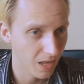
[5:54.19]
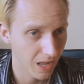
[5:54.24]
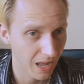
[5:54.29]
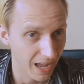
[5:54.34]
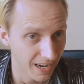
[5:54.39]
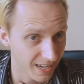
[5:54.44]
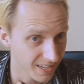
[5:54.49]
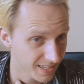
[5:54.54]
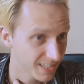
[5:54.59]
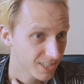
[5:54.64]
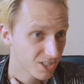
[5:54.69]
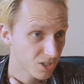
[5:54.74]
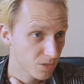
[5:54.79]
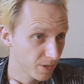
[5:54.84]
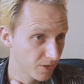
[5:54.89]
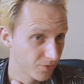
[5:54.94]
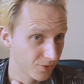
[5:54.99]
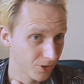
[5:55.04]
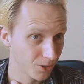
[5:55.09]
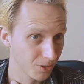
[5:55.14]
And it needs to
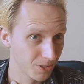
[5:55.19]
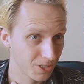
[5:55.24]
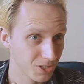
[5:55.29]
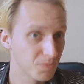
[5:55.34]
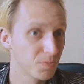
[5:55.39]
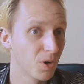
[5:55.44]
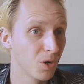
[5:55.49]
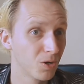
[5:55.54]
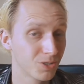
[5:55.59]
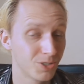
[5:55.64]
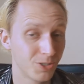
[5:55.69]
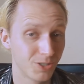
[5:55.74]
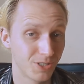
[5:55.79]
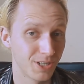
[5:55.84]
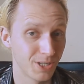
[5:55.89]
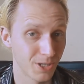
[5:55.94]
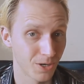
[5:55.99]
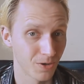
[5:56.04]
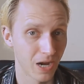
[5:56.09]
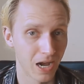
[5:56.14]
be really small to see
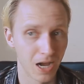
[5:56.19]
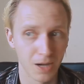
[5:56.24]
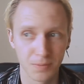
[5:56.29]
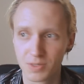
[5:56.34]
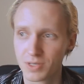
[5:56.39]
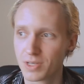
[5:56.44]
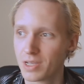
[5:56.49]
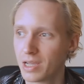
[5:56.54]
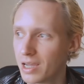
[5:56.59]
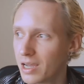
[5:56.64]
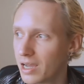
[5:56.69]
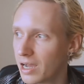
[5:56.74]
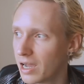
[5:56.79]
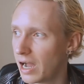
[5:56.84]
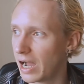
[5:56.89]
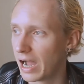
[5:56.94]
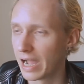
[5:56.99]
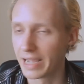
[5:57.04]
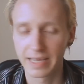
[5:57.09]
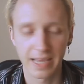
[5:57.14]
your abs.
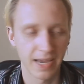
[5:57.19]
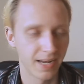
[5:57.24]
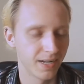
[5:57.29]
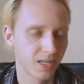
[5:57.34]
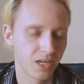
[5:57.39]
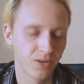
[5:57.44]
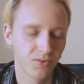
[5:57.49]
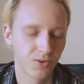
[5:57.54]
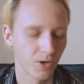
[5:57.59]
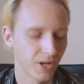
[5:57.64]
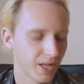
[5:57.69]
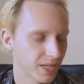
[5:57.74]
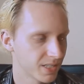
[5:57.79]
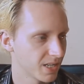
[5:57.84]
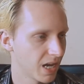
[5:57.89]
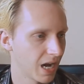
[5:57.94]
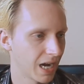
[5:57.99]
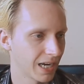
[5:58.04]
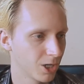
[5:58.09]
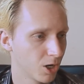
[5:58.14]
I can't give you an
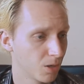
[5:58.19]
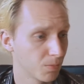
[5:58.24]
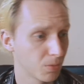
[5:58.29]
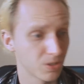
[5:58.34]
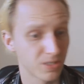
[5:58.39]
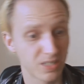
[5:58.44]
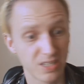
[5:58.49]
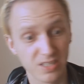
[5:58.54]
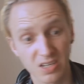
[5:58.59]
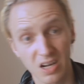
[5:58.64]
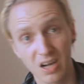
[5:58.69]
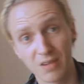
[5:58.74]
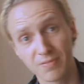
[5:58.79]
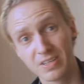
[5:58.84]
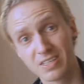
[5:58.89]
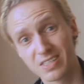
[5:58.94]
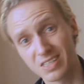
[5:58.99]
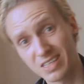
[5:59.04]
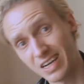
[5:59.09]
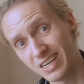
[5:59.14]
exact number since
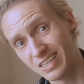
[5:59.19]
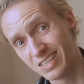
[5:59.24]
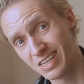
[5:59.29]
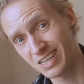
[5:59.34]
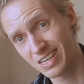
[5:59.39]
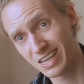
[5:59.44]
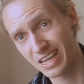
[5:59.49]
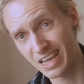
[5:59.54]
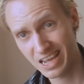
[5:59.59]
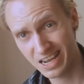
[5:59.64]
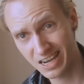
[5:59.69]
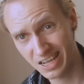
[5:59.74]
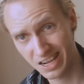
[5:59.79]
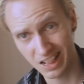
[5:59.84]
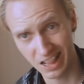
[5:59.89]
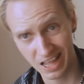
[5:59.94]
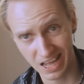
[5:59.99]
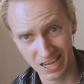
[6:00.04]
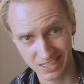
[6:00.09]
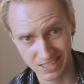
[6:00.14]
obviously I didn't hit it
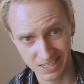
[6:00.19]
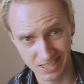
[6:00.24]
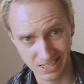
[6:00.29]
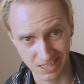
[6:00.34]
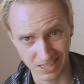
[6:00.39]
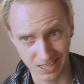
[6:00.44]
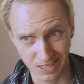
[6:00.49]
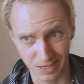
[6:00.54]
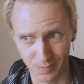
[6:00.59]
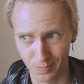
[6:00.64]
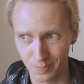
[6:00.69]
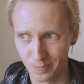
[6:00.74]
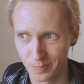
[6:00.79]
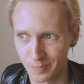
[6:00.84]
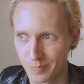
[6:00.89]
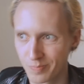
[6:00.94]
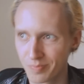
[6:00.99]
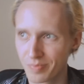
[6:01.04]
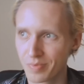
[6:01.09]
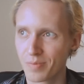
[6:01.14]
last time,
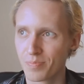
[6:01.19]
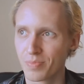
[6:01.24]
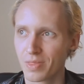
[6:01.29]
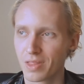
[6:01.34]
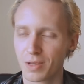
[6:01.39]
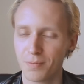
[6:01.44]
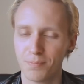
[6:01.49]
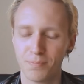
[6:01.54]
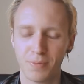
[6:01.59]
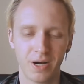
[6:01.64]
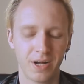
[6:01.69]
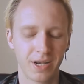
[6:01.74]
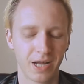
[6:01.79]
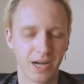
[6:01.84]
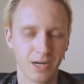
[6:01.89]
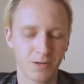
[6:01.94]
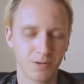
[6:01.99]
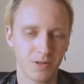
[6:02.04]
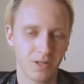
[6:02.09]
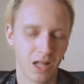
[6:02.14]
but
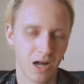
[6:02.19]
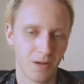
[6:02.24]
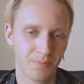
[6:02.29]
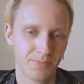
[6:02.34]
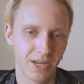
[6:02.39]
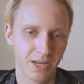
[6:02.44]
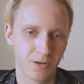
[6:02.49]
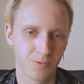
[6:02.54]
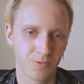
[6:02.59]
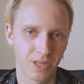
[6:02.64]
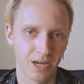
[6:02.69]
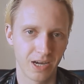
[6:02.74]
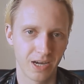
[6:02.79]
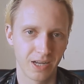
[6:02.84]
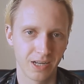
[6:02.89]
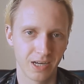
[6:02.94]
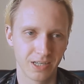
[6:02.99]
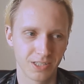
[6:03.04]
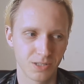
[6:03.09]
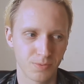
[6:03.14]
I will update with
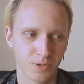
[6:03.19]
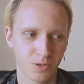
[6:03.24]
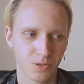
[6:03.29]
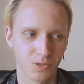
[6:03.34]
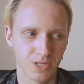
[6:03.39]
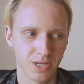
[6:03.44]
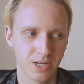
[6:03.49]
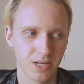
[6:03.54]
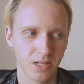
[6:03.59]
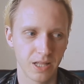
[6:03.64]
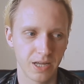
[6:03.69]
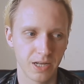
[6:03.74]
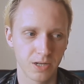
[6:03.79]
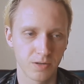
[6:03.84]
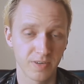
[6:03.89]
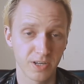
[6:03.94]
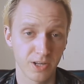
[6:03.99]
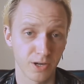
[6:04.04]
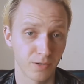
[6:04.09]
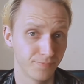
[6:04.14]
that, I suppose, in a later
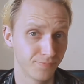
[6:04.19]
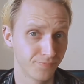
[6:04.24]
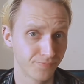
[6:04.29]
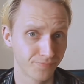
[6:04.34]
video.